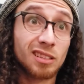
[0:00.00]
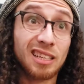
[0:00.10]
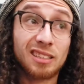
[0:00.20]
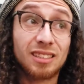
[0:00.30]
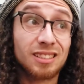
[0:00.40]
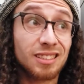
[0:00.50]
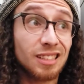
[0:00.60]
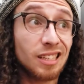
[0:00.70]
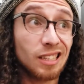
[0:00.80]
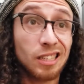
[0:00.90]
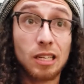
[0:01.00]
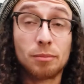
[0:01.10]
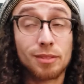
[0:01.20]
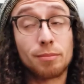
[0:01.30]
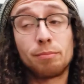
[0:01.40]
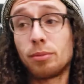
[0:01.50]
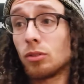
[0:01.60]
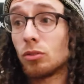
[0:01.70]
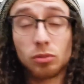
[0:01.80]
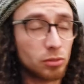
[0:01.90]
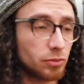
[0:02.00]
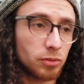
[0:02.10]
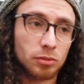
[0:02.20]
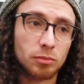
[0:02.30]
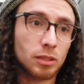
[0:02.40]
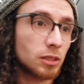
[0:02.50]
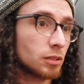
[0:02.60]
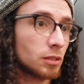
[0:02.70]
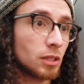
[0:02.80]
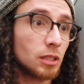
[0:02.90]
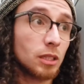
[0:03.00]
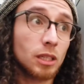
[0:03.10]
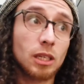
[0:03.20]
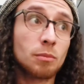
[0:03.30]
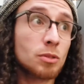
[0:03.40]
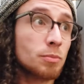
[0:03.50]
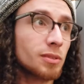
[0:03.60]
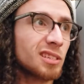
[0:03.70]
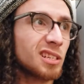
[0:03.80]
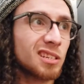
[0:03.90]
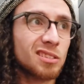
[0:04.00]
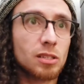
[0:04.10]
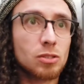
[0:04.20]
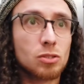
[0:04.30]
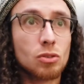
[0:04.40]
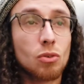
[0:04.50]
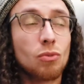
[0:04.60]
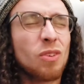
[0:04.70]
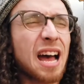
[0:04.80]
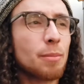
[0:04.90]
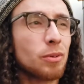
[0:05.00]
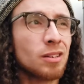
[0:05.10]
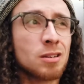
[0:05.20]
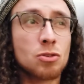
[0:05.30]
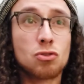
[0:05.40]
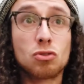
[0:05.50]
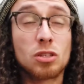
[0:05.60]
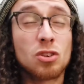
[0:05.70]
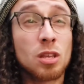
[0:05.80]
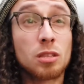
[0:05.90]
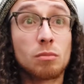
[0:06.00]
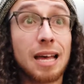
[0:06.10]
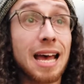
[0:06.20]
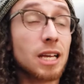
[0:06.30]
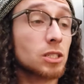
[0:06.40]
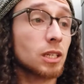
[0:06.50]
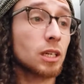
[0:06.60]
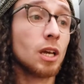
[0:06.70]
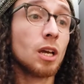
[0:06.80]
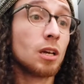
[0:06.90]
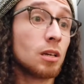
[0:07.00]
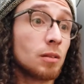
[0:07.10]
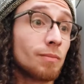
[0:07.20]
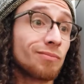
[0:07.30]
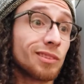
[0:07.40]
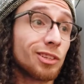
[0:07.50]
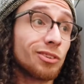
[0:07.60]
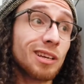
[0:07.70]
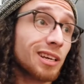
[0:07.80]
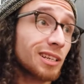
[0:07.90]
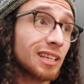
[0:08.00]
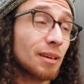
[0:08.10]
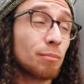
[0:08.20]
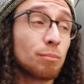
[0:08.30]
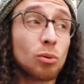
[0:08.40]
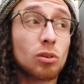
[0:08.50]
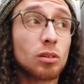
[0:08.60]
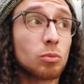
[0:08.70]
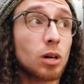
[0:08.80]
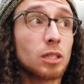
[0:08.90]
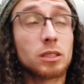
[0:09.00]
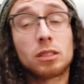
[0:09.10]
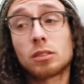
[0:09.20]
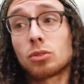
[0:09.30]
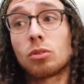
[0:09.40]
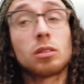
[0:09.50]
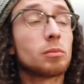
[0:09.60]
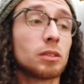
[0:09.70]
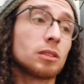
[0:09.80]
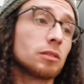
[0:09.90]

at the end of the day, the game is beautiful. The game is put together, it's so vibrant, there's nothing but action. Like, you're not gonna get bored watching a tournament or